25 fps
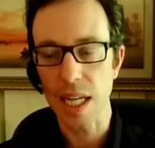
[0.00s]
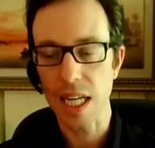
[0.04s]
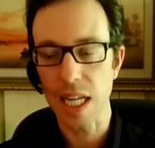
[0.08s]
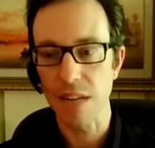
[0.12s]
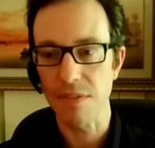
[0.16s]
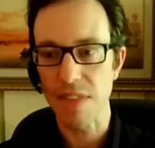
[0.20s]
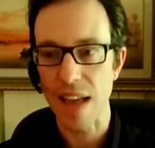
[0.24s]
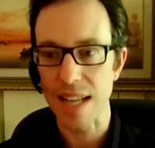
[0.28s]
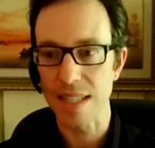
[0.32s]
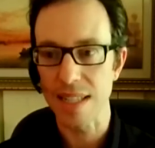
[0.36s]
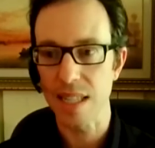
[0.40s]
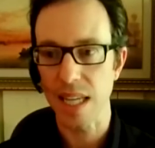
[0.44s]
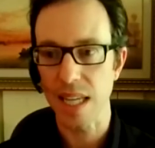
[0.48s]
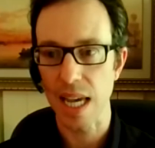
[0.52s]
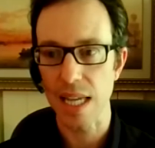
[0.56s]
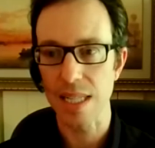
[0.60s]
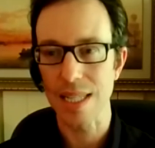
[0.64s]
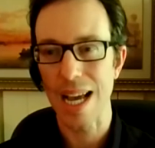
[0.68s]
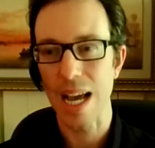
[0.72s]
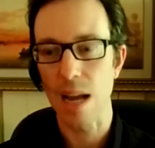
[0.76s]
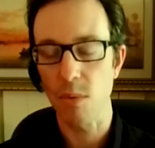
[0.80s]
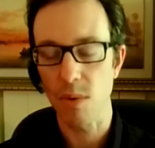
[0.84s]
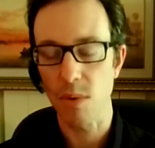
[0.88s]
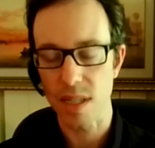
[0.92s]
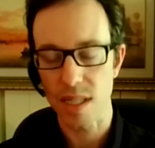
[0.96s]
And if that's the case,
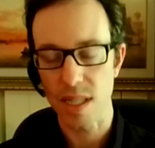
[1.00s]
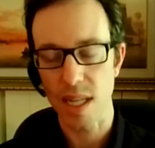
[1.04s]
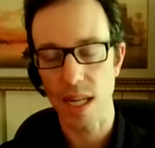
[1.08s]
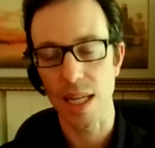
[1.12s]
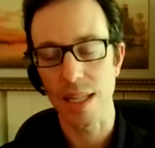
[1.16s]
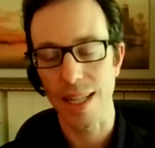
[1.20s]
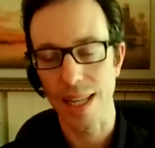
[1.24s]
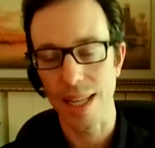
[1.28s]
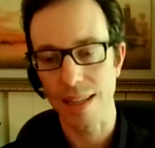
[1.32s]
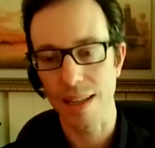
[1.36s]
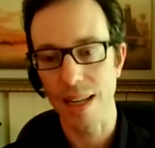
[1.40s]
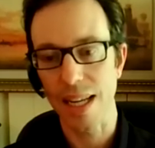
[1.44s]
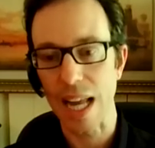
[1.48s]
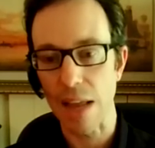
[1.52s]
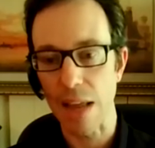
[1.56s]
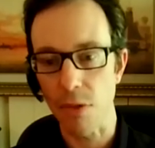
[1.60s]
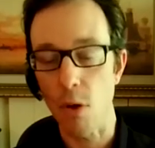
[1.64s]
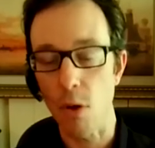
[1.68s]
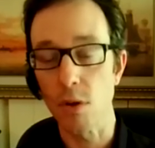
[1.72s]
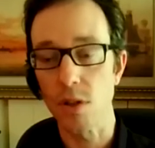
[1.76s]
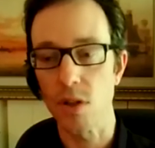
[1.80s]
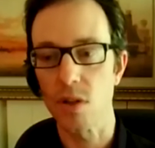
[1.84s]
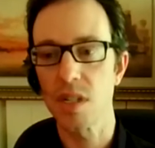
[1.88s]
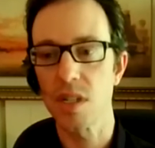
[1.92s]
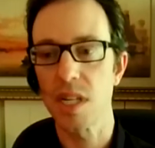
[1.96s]
I would say, like, again,
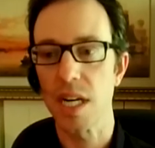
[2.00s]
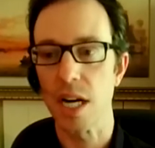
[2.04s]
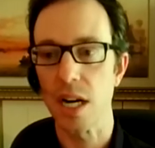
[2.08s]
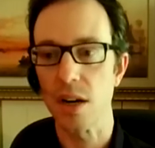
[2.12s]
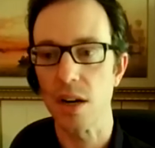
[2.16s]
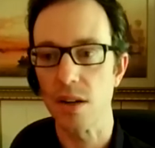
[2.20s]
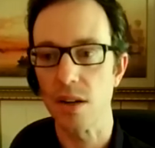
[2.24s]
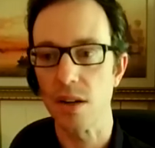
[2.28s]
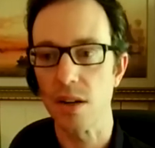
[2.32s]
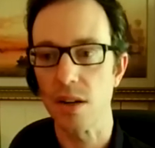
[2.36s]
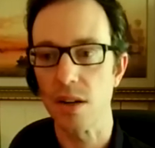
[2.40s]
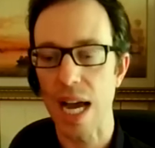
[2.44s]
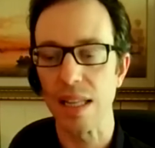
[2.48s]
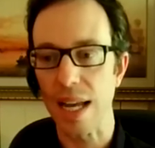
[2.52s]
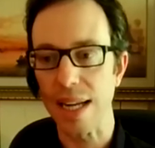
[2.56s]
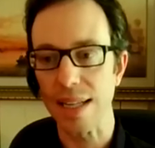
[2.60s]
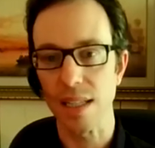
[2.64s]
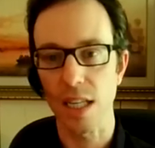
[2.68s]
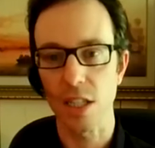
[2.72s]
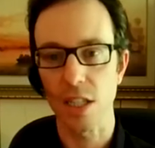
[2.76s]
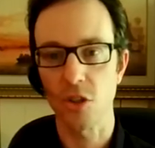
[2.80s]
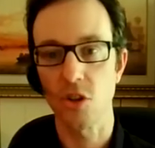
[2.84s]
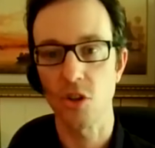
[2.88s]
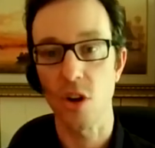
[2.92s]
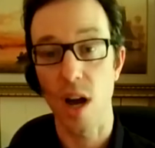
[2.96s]
those are scenarios I
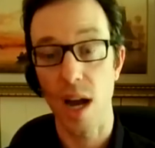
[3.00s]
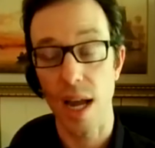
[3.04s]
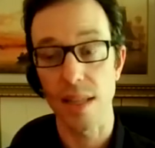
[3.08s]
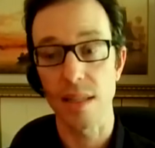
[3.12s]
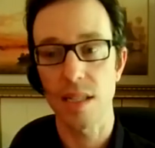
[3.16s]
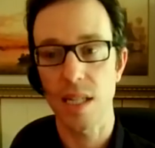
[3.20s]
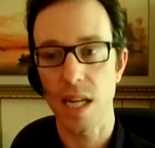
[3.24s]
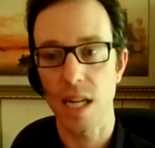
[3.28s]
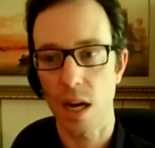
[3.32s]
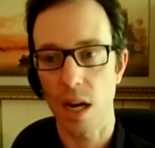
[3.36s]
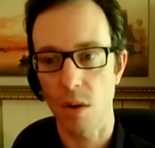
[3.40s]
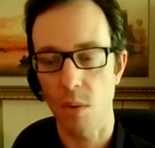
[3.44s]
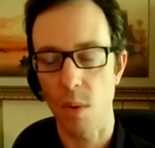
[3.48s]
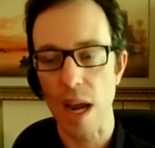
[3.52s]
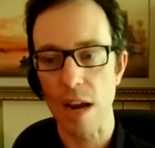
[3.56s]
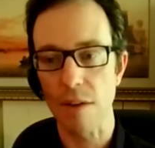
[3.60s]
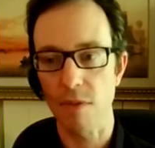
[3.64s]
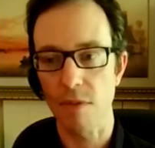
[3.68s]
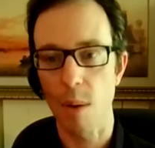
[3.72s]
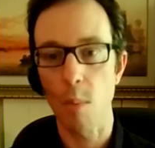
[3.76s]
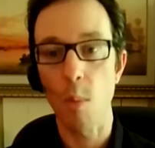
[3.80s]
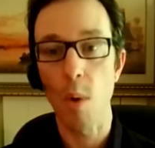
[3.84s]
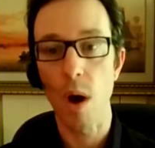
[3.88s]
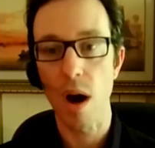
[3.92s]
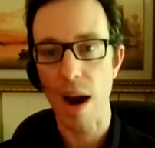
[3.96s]
like to try and stay
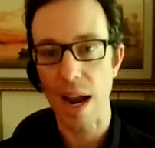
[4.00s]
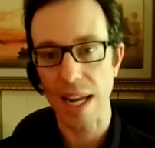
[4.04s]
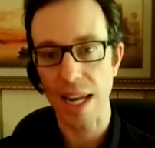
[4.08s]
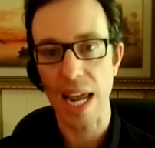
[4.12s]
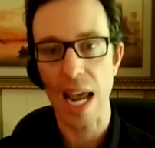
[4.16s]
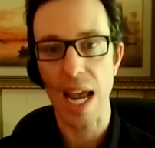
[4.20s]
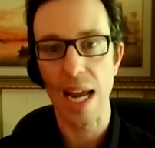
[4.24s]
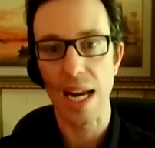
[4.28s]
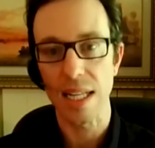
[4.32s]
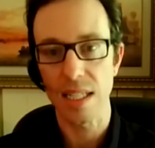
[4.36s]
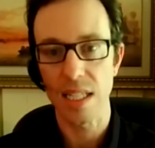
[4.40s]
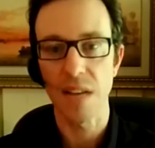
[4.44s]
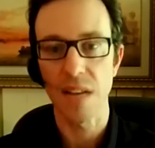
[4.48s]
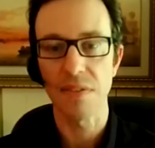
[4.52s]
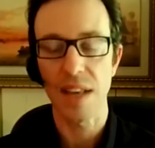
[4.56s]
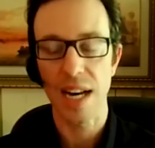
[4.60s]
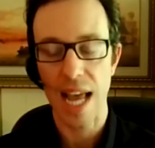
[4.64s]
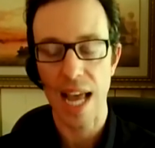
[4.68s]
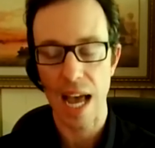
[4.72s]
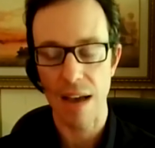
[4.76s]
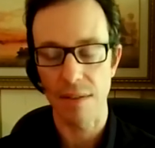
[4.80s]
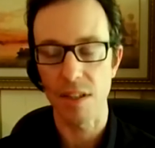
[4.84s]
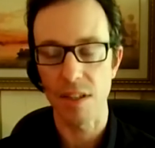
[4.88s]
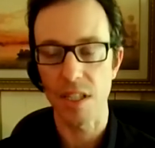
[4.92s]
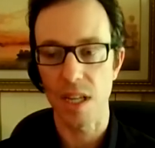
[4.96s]
away from where I can. It's not
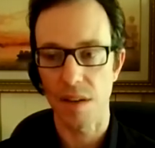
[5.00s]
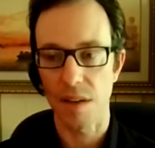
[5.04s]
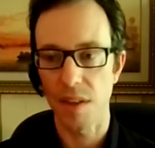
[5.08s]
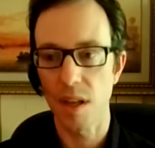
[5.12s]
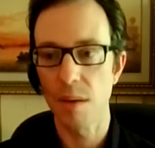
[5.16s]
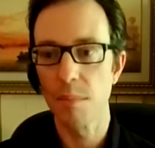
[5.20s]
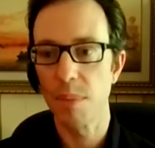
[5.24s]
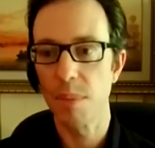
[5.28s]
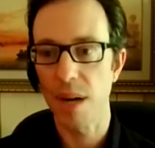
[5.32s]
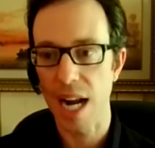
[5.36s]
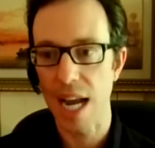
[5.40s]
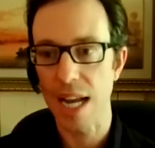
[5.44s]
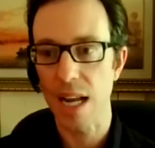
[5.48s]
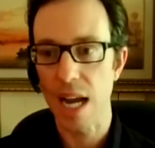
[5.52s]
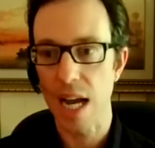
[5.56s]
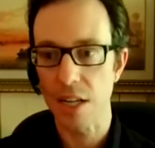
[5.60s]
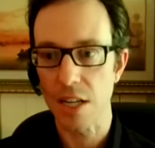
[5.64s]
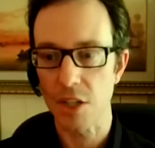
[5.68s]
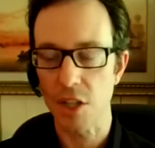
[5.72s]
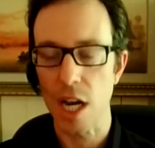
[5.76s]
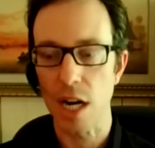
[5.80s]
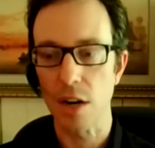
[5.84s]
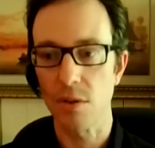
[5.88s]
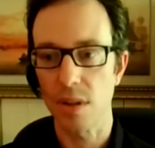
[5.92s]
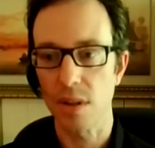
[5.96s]
that I haven't done them, but I
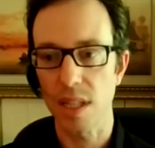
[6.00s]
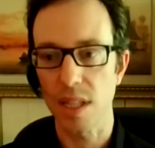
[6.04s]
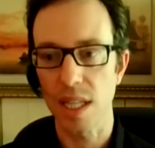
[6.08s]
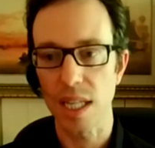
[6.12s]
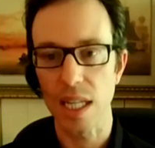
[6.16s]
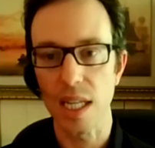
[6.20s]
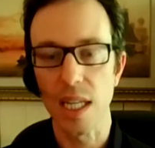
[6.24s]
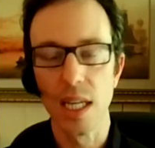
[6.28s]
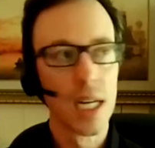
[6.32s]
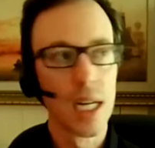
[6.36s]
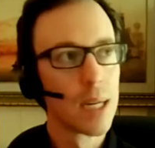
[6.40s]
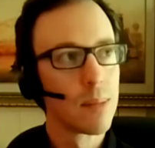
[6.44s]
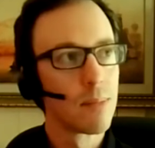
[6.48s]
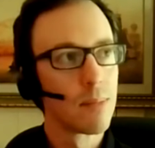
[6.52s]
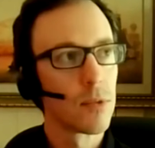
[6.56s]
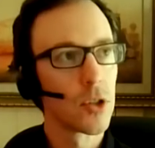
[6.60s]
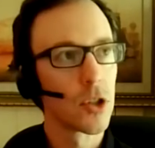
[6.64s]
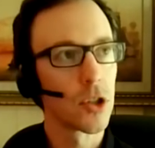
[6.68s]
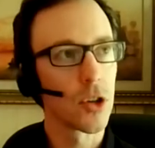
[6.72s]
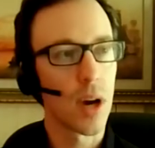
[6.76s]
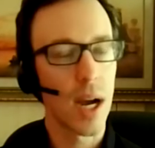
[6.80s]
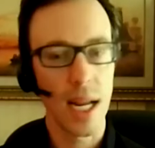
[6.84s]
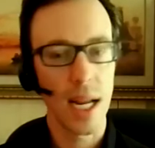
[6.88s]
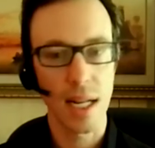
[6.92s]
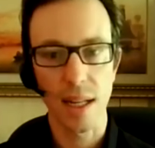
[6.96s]
generally
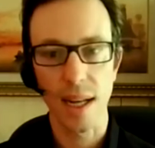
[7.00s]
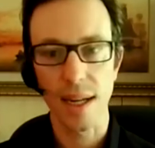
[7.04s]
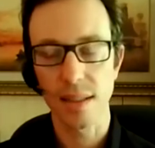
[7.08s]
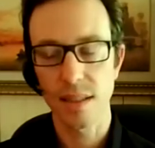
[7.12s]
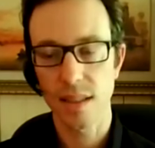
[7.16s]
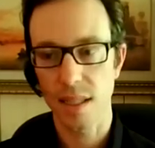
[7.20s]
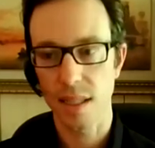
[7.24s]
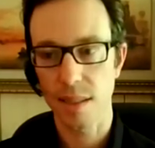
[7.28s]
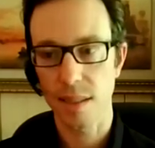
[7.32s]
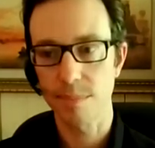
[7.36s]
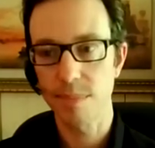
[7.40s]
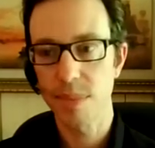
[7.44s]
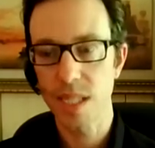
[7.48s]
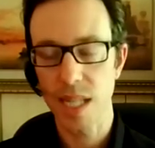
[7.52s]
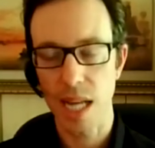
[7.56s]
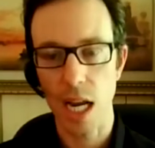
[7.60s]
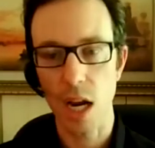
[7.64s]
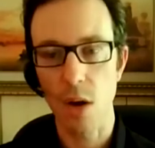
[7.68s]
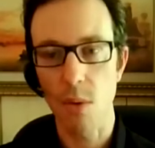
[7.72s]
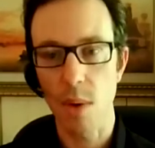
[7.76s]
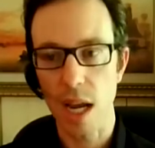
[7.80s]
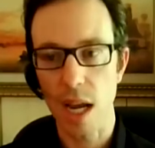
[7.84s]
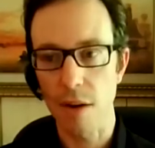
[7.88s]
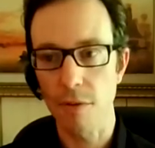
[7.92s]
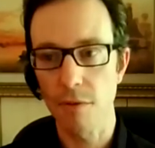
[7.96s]
try and like to stay
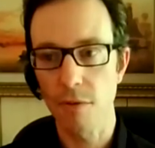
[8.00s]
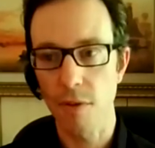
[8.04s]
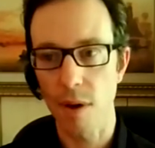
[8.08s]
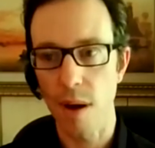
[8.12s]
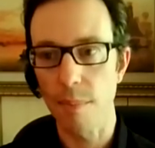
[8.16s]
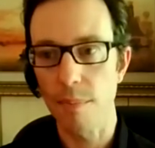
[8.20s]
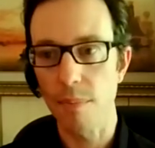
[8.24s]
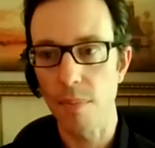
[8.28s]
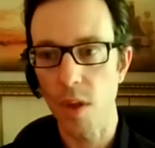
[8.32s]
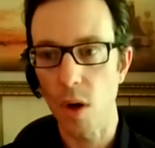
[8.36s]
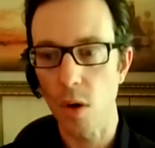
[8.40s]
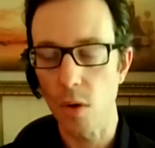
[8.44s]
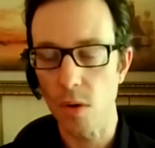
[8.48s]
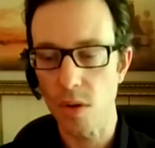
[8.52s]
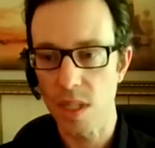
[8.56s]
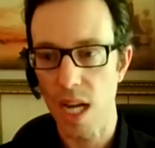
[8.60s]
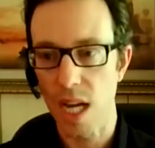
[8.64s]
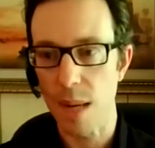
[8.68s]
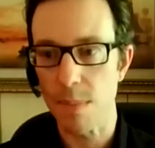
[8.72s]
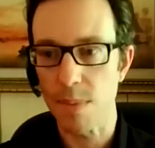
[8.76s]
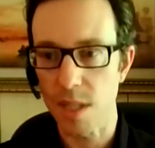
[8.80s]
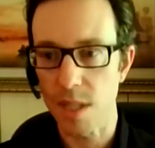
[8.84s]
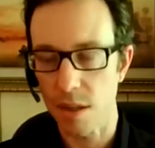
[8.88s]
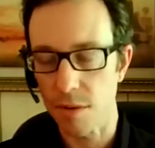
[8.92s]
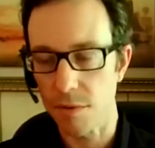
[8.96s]
away from those
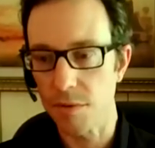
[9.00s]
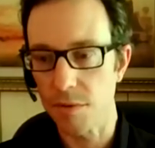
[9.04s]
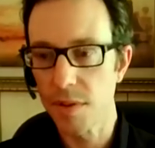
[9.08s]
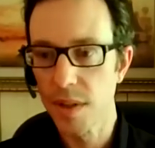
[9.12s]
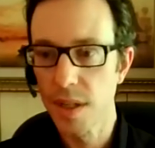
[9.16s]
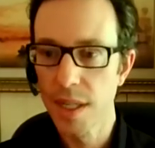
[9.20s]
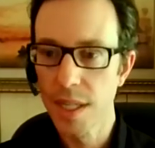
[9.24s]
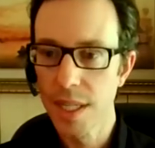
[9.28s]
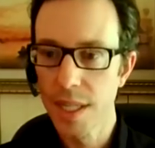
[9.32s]
types of,